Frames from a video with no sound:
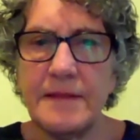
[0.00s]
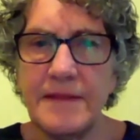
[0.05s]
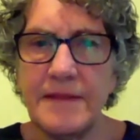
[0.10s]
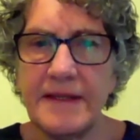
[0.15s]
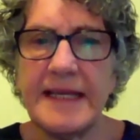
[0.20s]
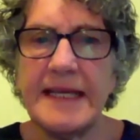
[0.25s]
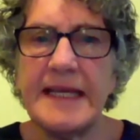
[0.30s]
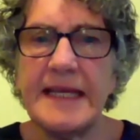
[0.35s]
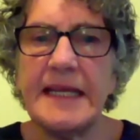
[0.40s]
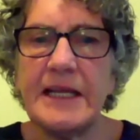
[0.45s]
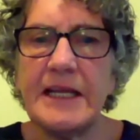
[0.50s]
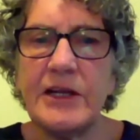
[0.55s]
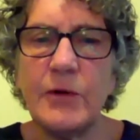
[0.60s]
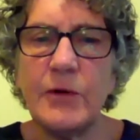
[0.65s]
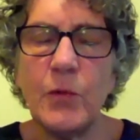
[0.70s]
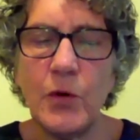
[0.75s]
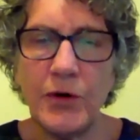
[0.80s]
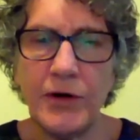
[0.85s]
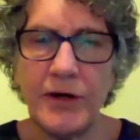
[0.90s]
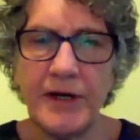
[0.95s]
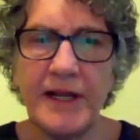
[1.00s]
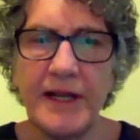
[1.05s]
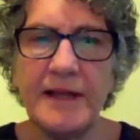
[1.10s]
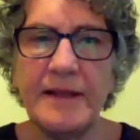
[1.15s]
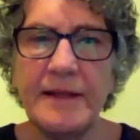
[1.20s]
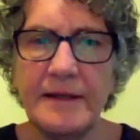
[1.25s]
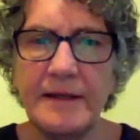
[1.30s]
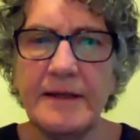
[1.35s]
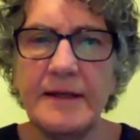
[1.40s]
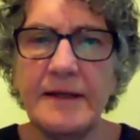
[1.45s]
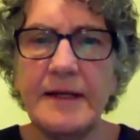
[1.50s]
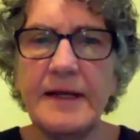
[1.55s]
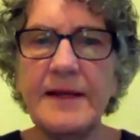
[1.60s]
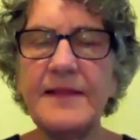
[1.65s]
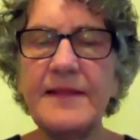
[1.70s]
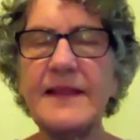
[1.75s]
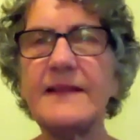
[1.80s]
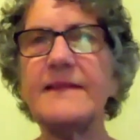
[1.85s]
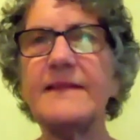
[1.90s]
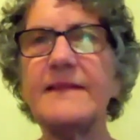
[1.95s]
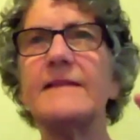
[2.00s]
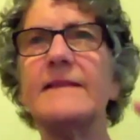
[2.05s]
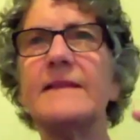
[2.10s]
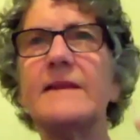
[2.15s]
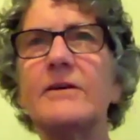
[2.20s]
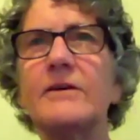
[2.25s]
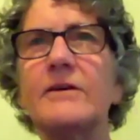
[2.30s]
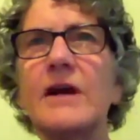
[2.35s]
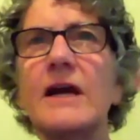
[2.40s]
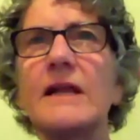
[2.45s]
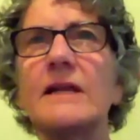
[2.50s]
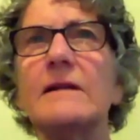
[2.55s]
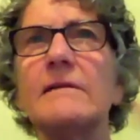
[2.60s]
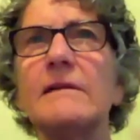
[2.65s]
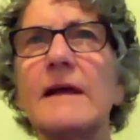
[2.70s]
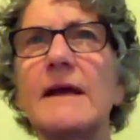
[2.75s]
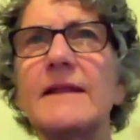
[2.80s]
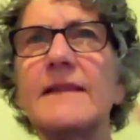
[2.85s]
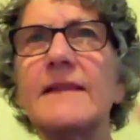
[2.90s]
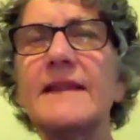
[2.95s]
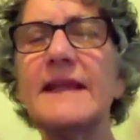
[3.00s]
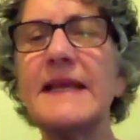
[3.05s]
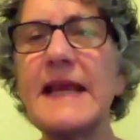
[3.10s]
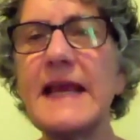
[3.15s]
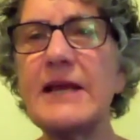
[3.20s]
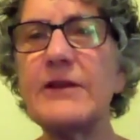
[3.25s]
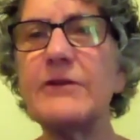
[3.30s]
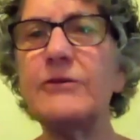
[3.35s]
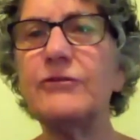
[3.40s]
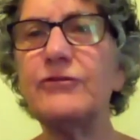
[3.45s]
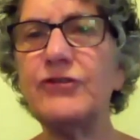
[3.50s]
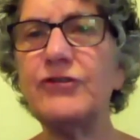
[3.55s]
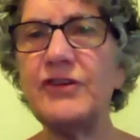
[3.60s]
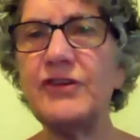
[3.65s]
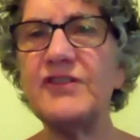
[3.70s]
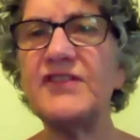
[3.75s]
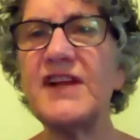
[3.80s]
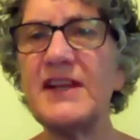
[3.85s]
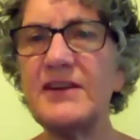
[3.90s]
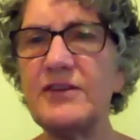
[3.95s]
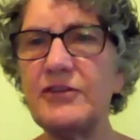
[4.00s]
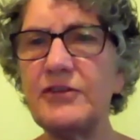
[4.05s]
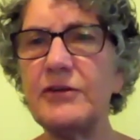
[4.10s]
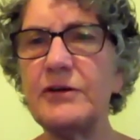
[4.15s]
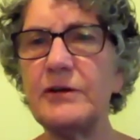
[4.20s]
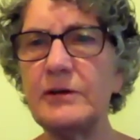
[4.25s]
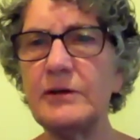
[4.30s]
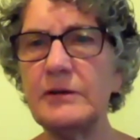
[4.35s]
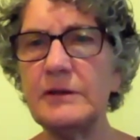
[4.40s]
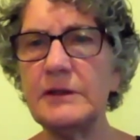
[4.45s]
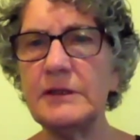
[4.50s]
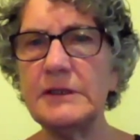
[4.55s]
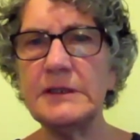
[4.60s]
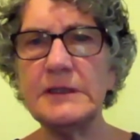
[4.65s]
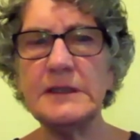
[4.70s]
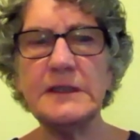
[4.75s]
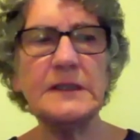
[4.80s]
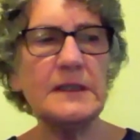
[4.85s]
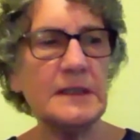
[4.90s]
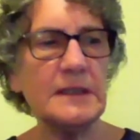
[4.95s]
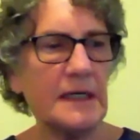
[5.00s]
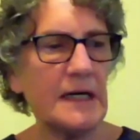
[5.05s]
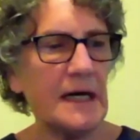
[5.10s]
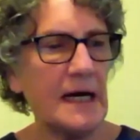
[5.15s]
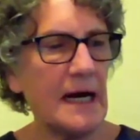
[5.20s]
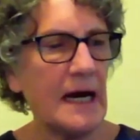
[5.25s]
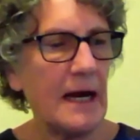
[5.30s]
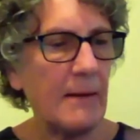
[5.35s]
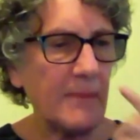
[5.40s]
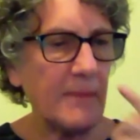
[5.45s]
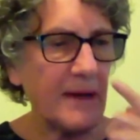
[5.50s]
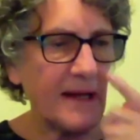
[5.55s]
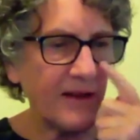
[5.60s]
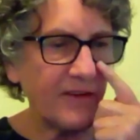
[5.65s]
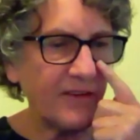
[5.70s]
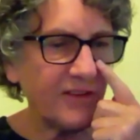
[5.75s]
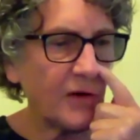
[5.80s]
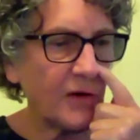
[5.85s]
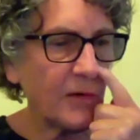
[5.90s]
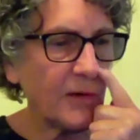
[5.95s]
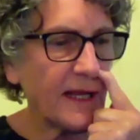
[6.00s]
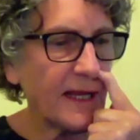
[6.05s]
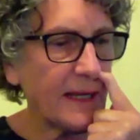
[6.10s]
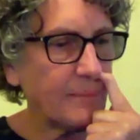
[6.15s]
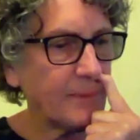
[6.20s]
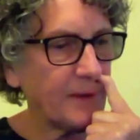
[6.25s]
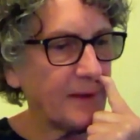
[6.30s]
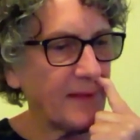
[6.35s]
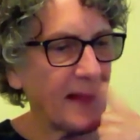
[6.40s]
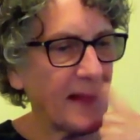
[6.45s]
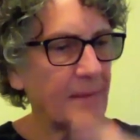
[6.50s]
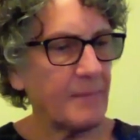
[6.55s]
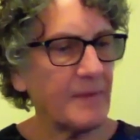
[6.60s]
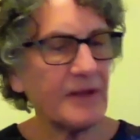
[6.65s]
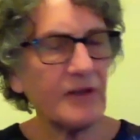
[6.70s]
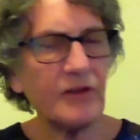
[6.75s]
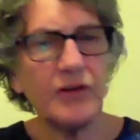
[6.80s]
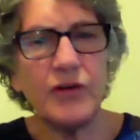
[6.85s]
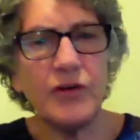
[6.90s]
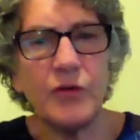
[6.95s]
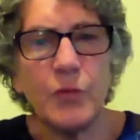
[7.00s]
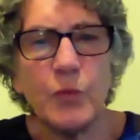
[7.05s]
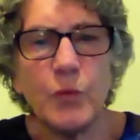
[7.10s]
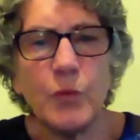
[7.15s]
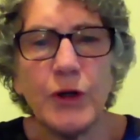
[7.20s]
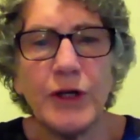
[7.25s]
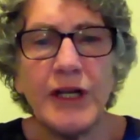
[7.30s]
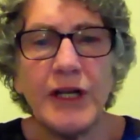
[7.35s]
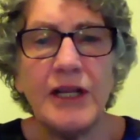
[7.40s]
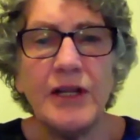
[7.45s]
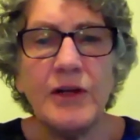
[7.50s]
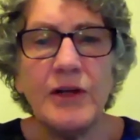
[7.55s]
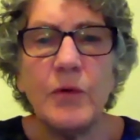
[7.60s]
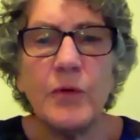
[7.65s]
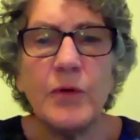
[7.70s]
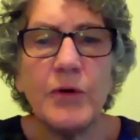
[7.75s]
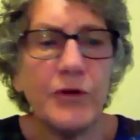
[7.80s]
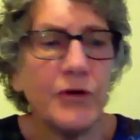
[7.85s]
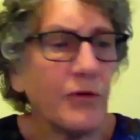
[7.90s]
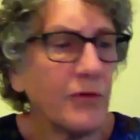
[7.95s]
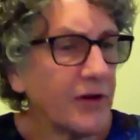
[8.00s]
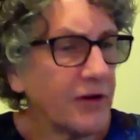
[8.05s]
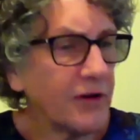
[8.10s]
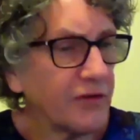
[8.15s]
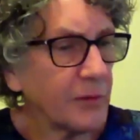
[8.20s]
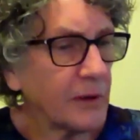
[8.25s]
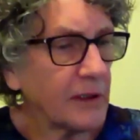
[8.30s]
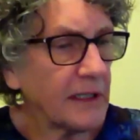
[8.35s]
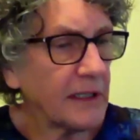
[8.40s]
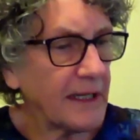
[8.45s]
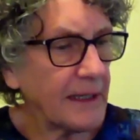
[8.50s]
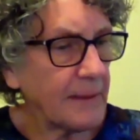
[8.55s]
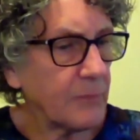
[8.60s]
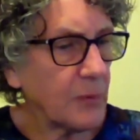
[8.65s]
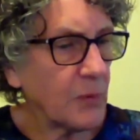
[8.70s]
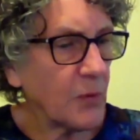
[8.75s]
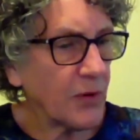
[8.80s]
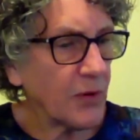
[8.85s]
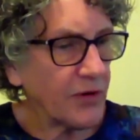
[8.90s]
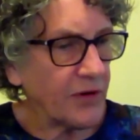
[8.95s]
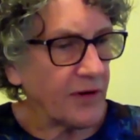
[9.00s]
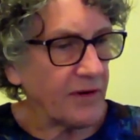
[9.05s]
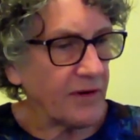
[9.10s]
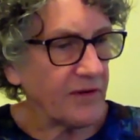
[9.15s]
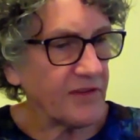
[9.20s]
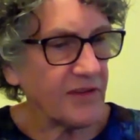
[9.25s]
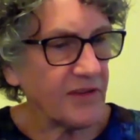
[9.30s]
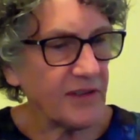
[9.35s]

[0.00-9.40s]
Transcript: the key organ. They're kind of like the energy center. And so keeping them in good working order is really important.